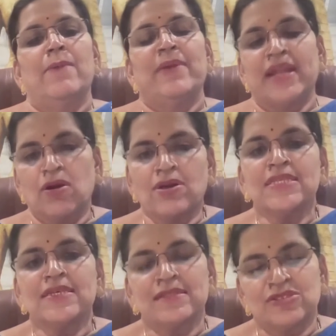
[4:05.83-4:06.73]

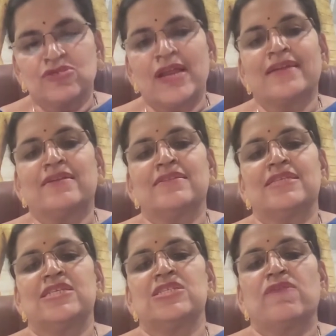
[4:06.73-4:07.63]
pedagogical
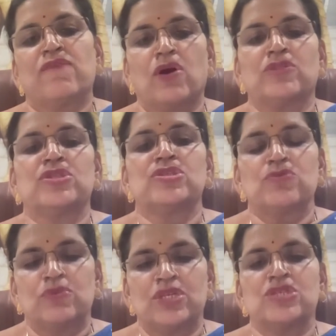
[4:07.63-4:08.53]
strategies for the
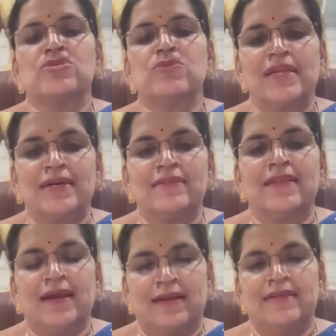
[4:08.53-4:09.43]
students to learn
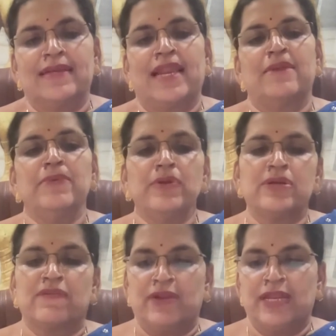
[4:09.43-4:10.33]
the content
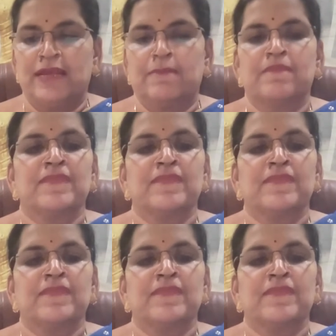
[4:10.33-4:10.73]
beautifully.